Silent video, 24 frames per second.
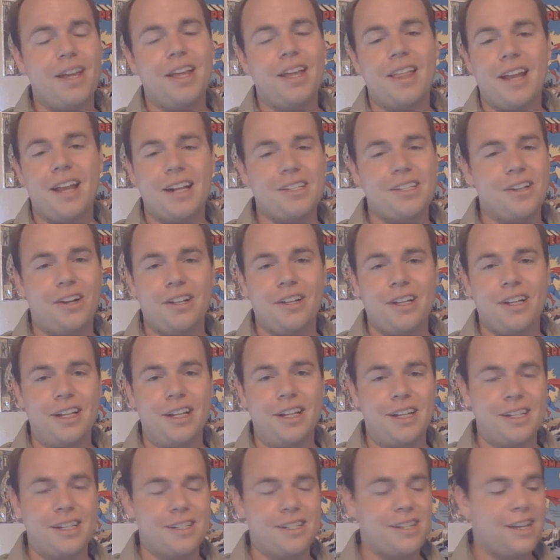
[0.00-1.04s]
That's all it
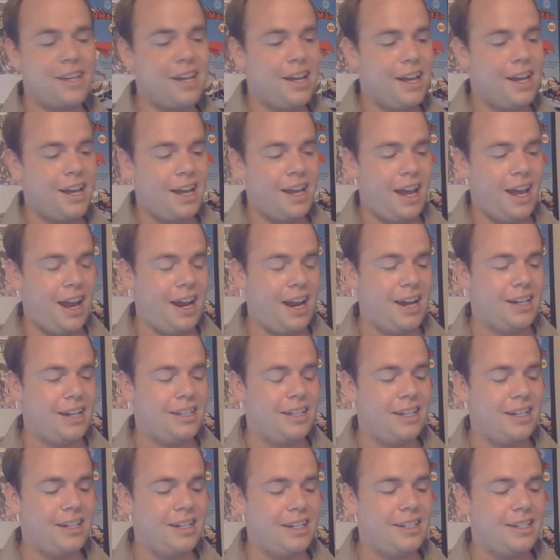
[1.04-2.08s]
is.
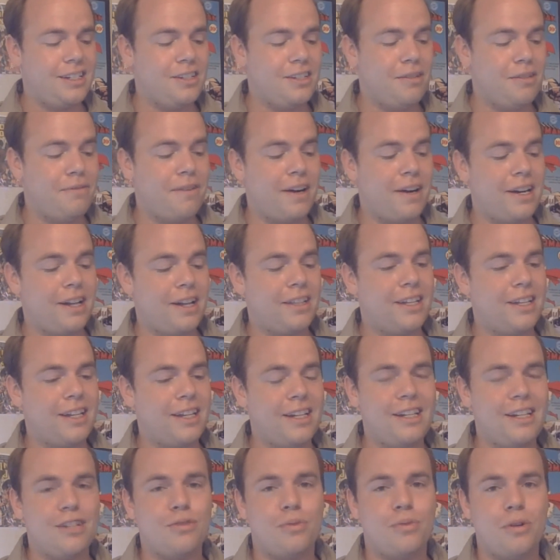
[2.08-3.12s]
And then you find out that
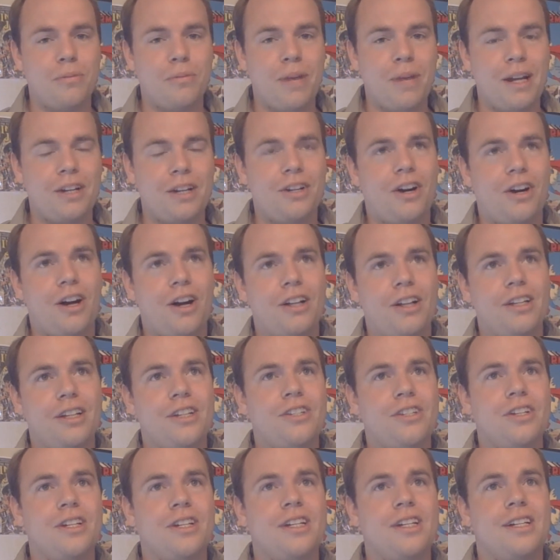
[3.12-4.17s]
Indy's roommate in
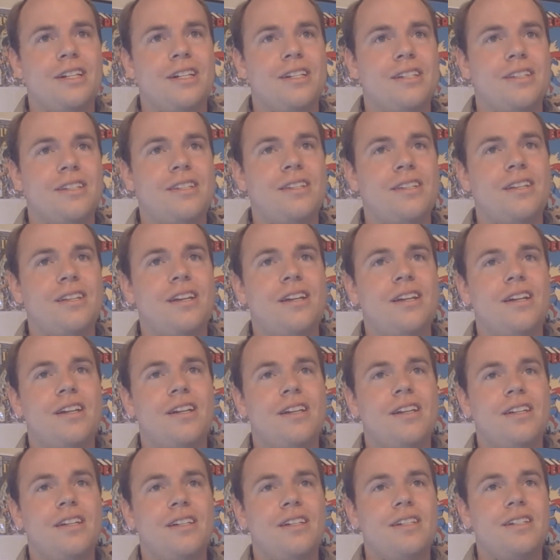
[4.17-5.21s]
college is
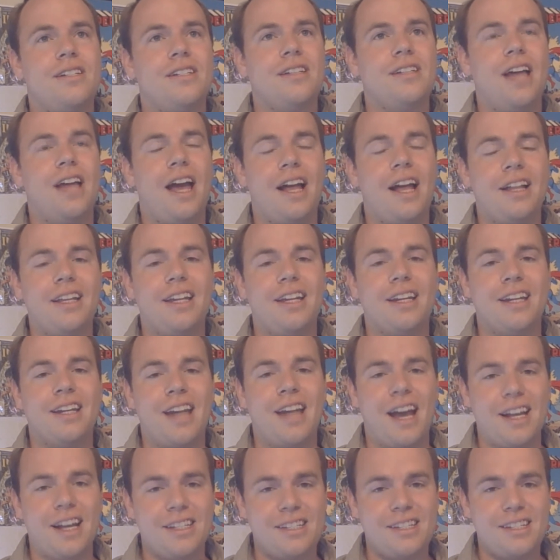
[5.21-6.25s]
Elliot
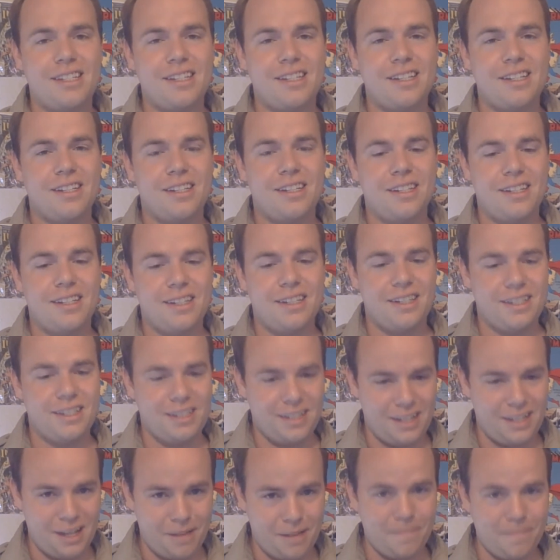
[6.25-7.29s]
Ness.
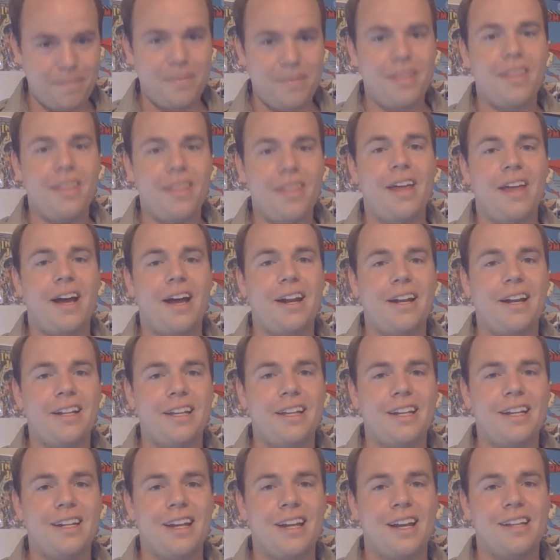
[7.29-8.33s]
Yep, that
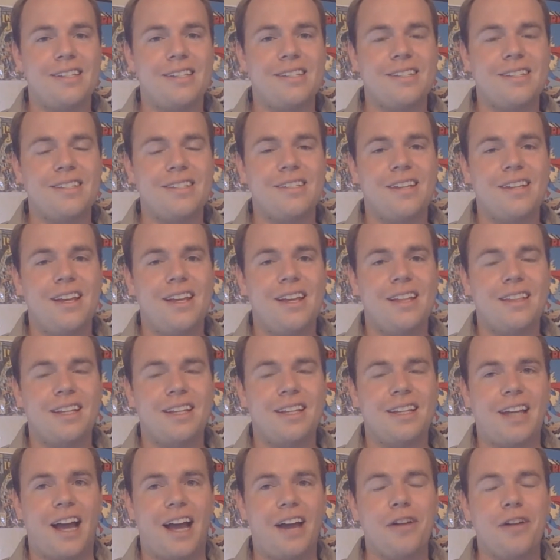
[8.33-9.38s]
Elliot Ness,
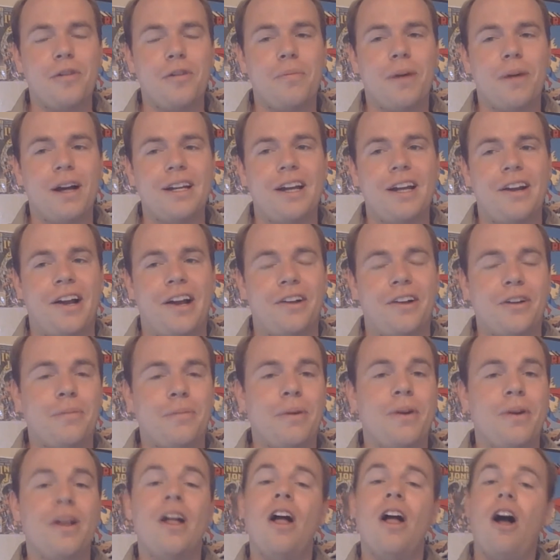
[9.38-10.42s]
the guy who brought down Al
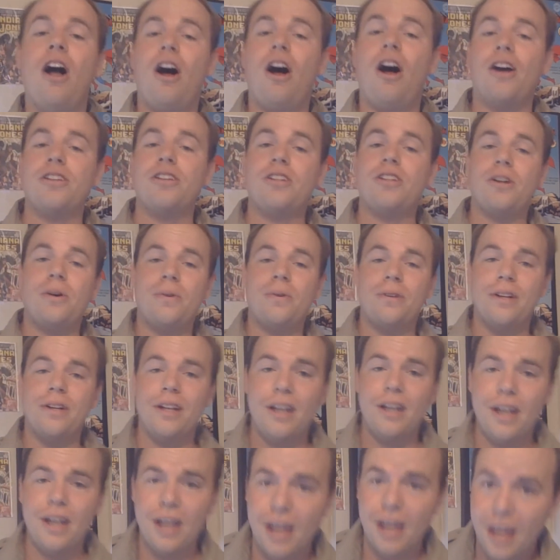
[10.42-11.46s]
Capone. Also,
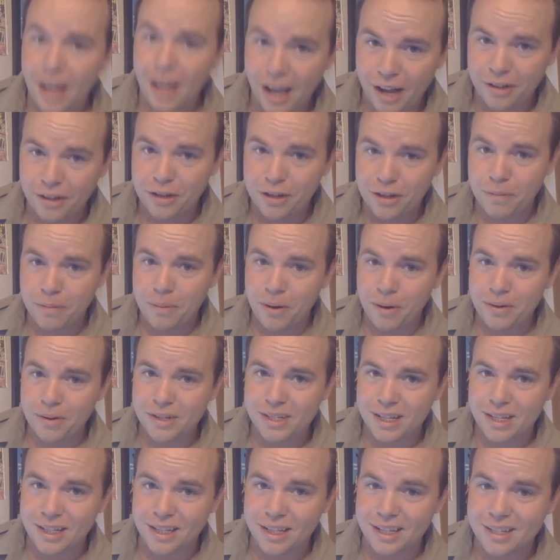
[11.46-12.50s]
Al Capone
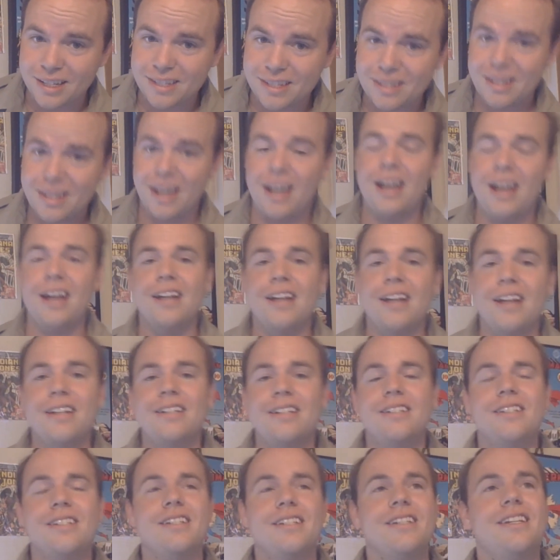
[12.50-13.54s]
is in this,
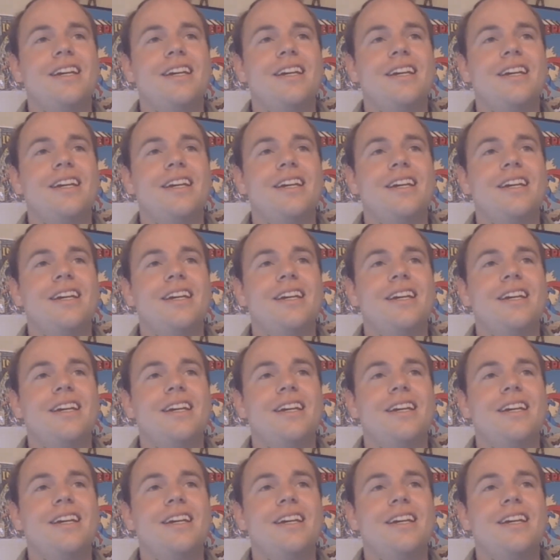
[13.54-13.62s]
and